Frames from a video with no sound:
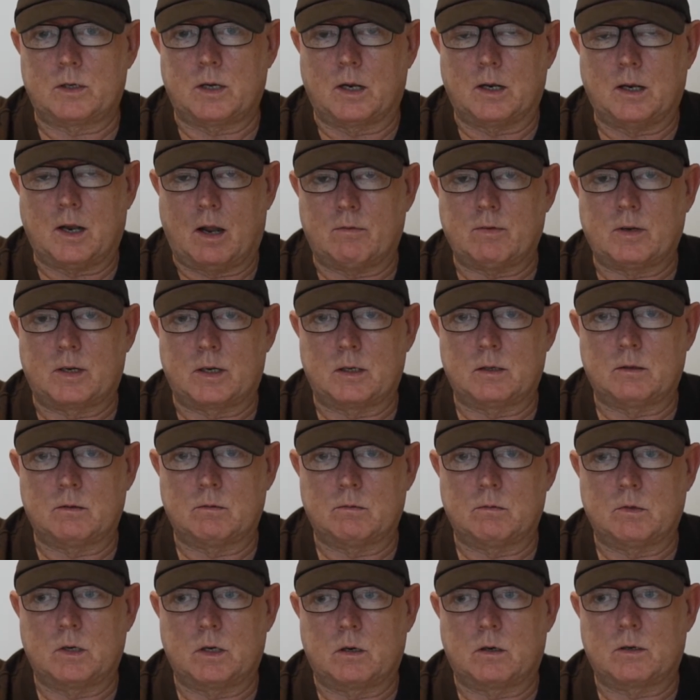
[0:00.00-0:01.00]
a
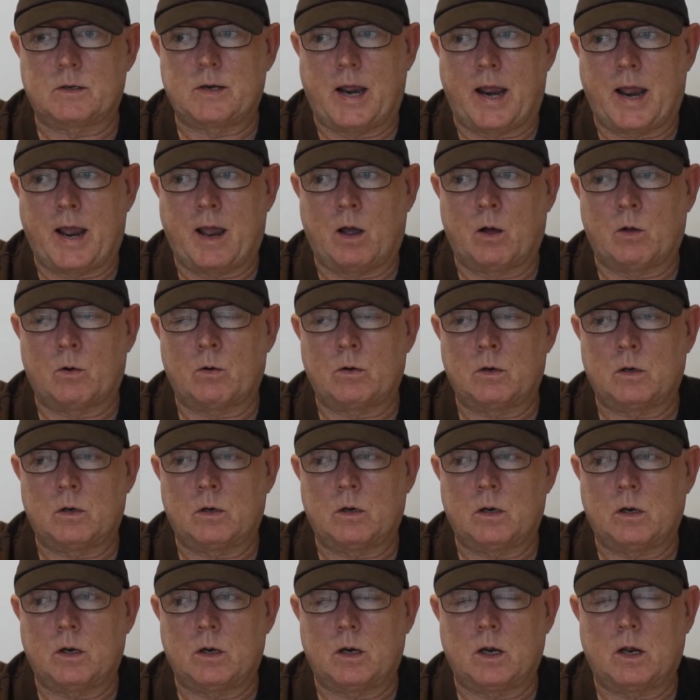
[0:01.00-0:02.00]
lovely little town
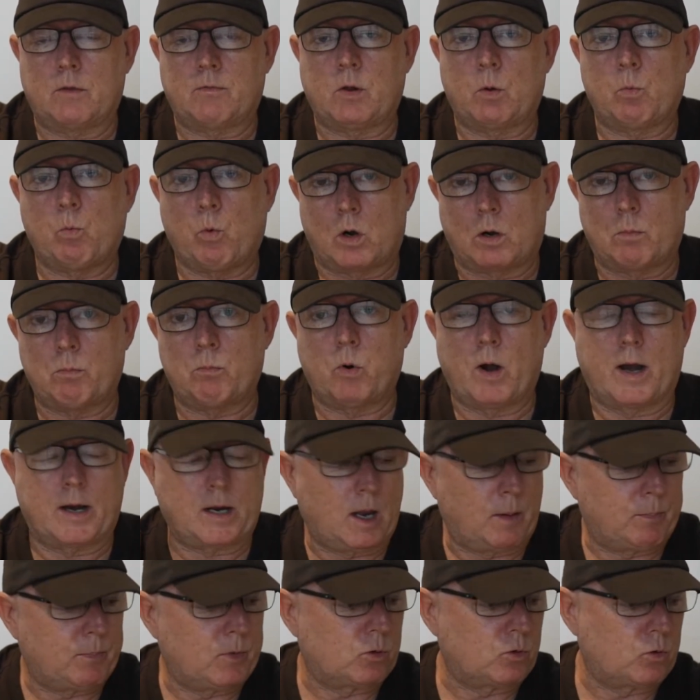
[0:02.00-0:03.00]
if you want to
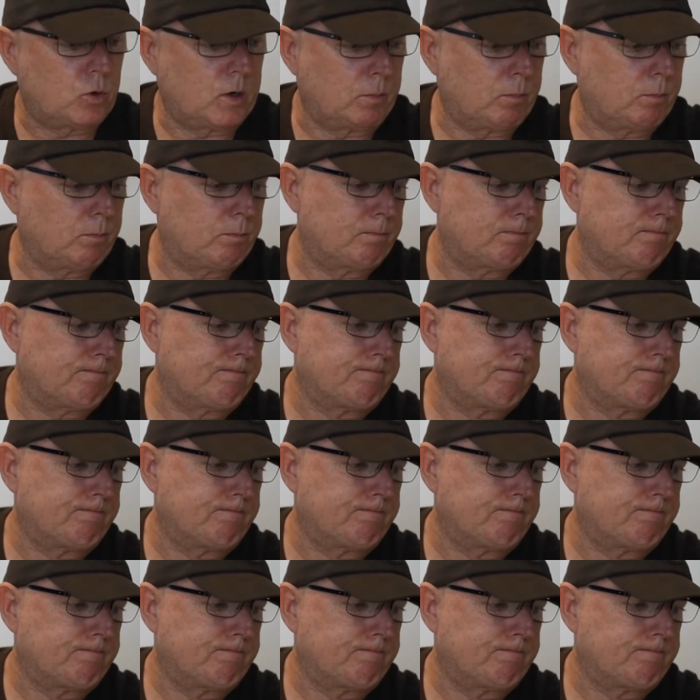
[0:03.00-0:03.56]
break up the trip.